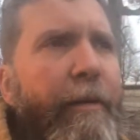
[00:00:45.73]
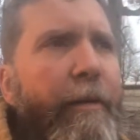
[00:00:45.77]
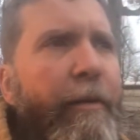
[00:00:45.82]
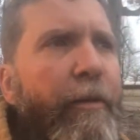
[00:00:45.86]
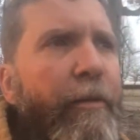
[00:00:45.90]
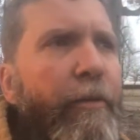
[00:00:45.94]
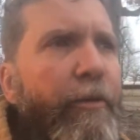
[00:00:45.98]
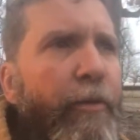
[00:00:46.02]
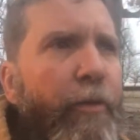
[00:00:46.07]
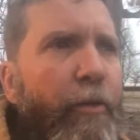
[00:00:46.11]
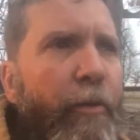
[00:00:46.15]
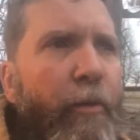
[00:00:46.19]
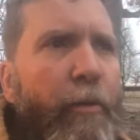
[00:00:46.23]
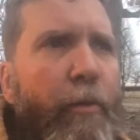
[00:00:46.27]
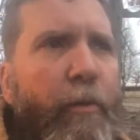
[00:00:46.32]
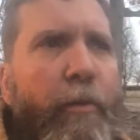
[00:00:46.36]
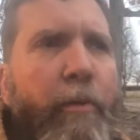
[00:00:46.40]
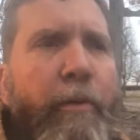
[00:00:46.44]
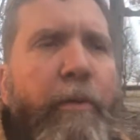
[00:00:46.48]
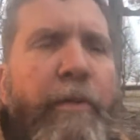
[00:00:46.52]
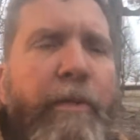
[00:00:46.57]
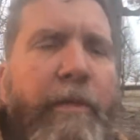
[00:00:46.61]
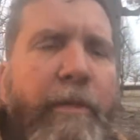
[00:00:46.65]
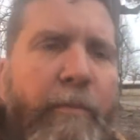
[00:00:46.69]

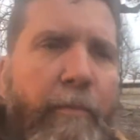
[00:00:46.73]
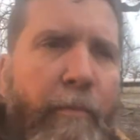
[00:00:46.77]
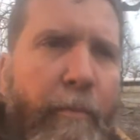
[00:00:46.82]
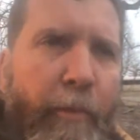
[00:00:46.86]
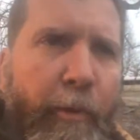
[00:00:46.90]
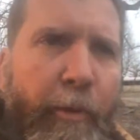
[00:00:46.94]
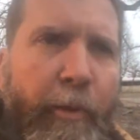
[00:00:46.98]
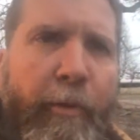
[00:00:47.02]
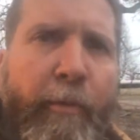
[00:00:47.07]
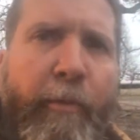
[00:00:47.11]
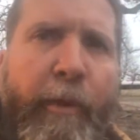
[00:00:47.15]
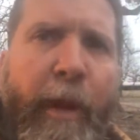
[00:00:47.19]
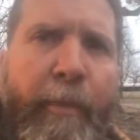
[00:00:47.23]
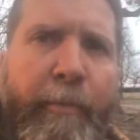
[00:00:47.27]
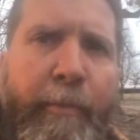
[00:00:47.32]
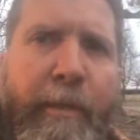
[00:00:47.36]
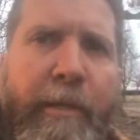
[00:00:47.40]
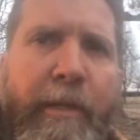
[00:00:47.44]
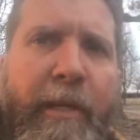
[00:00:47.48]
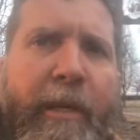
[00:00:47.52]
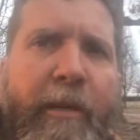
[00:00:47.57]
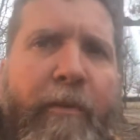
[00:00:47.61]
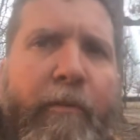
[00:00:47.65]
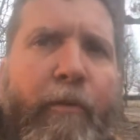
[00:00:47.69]
controlled, wrapped in
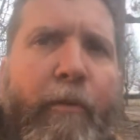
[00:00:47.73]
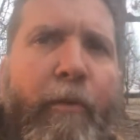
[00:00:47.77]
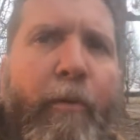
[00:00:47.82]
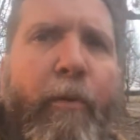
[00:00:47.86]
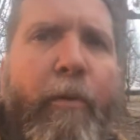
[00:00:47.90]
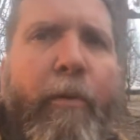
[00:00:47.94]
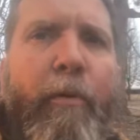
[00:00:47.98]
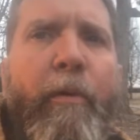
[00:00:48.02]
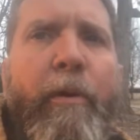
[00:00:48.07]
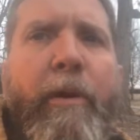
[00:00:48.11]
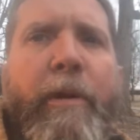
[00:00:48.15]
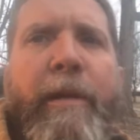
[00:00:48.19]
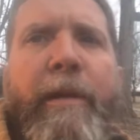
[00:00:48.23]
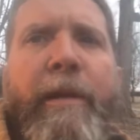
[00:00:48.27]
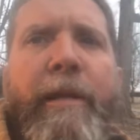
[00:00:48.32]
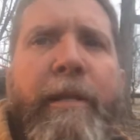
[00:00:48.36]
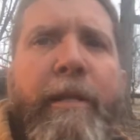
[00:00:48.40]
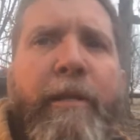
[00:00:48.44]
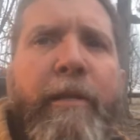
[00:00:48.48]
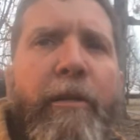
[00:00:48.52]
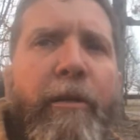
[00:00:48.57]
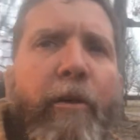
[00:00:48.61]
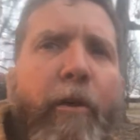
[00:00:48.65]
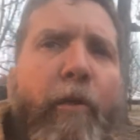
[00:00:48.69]
tin foil,
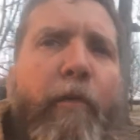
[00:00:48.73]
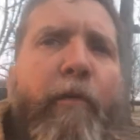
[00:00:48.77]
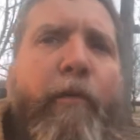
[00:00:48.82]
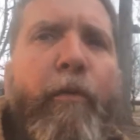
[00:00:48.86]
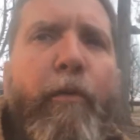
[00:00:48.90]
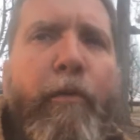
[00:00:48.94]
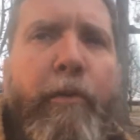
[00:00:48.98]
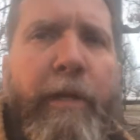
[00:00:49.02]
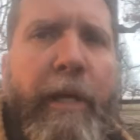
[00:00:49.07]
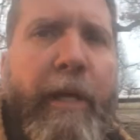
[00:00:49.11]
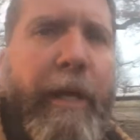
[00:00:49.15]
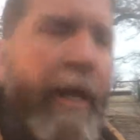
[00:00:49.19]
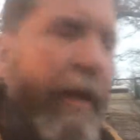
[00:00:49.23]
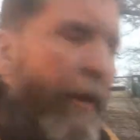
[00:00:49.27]
to go full 10